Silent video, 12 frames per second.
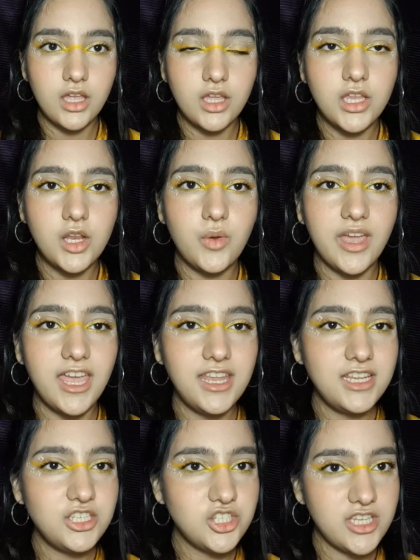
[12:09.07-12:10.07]
You know,
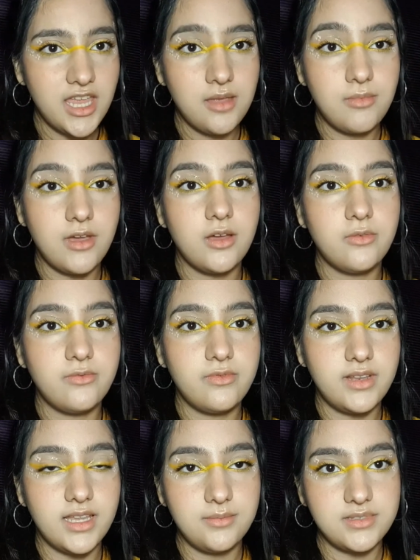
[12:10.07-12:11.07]
any shape of
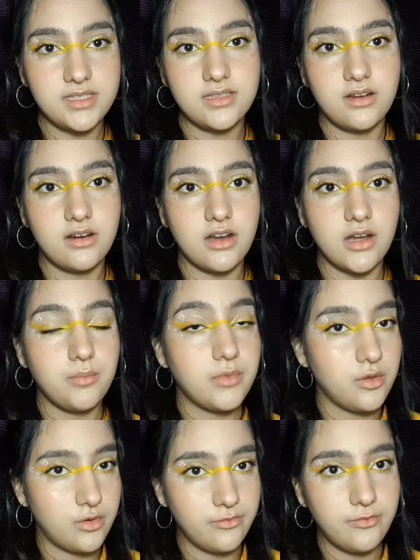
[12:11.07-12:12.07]
lips are
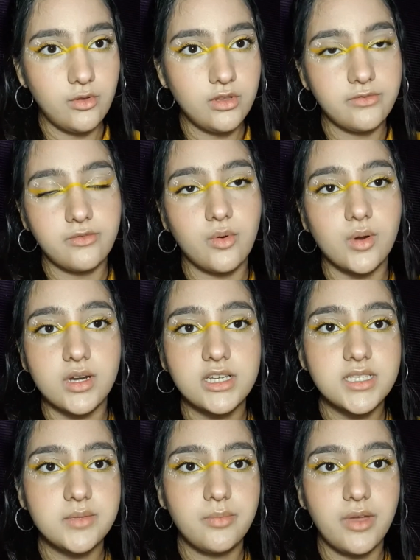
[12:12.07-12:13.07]
beautiful, of
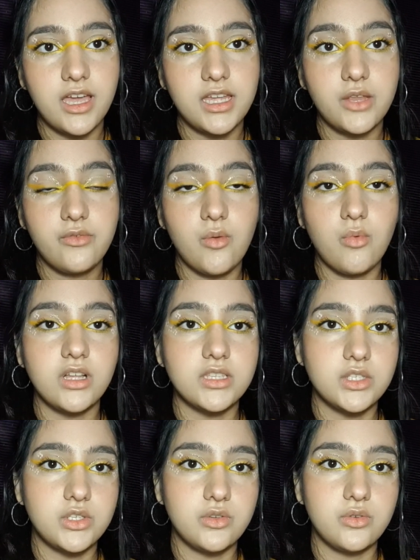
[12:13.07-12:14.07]
course, but if you want
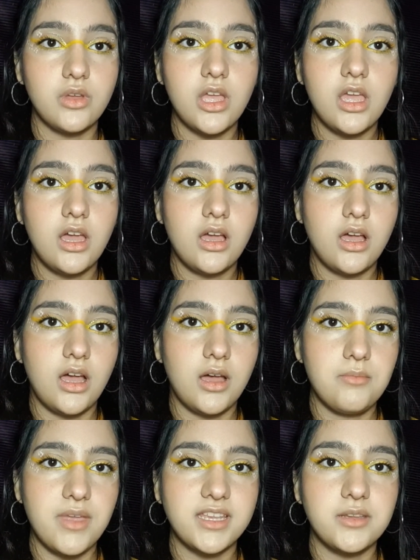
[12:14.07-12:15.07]
to
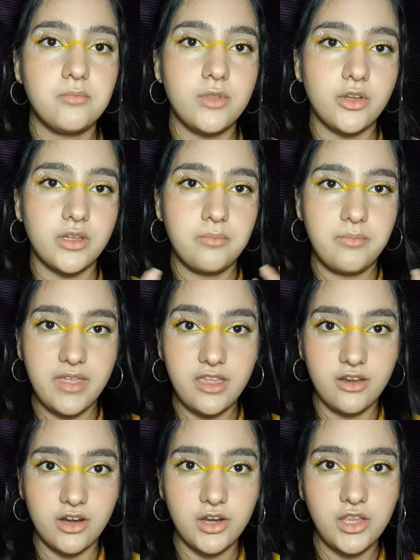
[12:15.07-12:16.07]
make them look
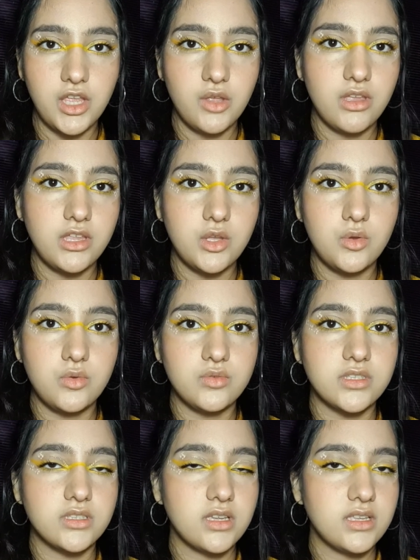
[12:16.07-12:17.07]
bigger, you can
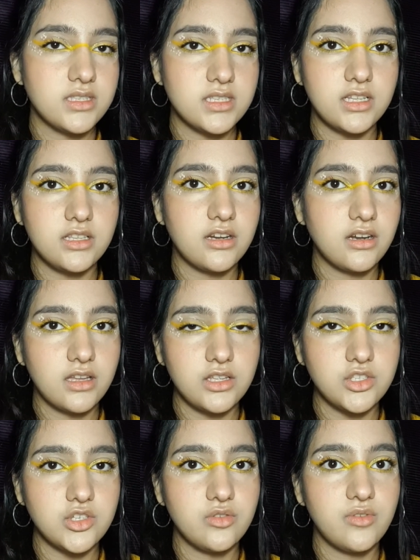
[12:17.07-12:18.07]
use concealer,
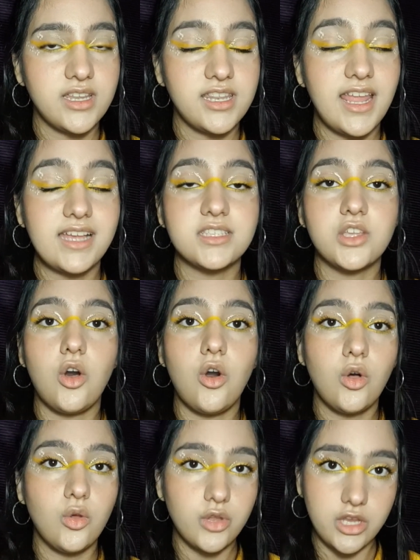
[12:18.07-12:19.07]
contour, and that's
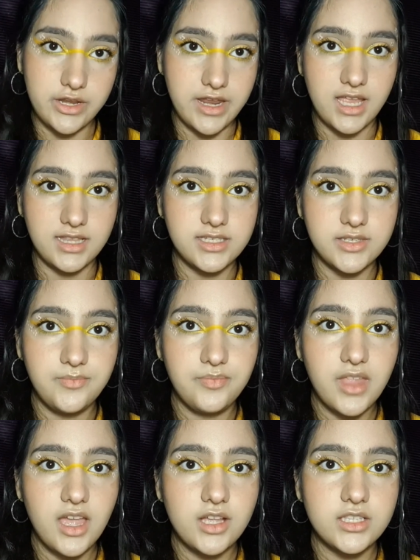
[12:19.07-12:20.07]
all you need.
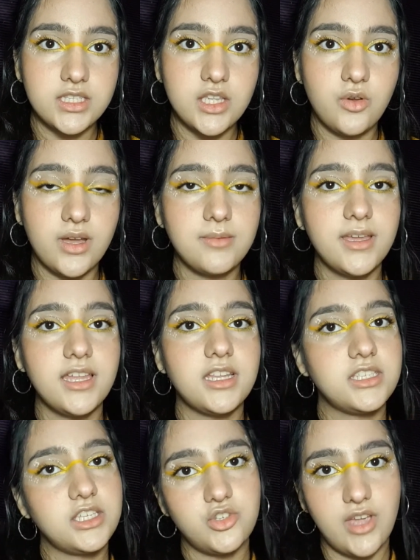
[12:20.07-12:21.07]
So I'm gonna
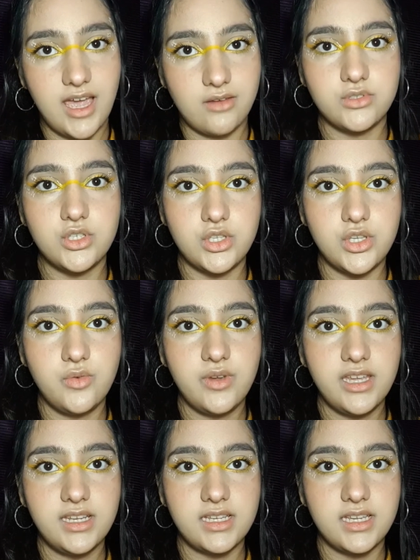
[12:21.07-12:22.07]
teach you how to do
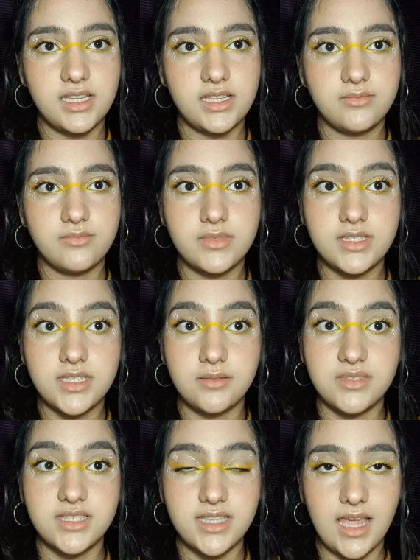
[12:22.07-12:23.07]
it in
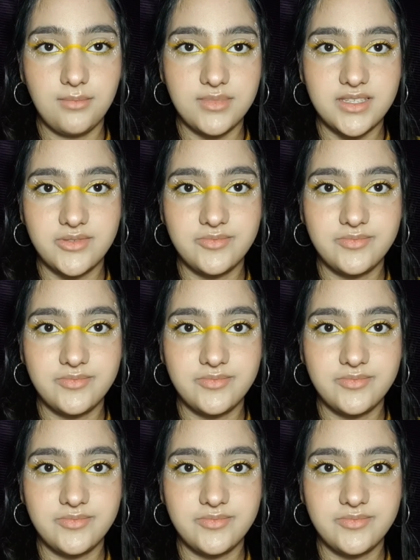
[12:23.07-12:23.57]
some steps.